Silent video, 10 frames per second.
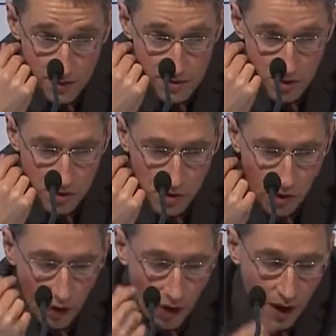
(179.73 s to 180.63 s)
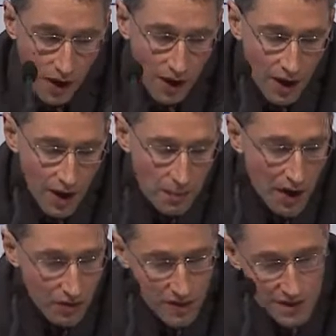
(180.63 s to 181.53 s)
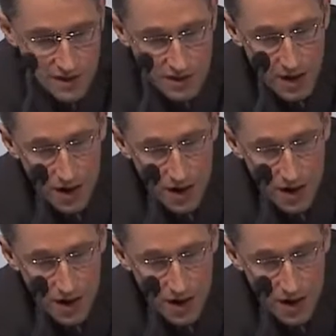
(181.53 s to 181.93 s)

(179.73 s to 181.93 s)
so sure about this.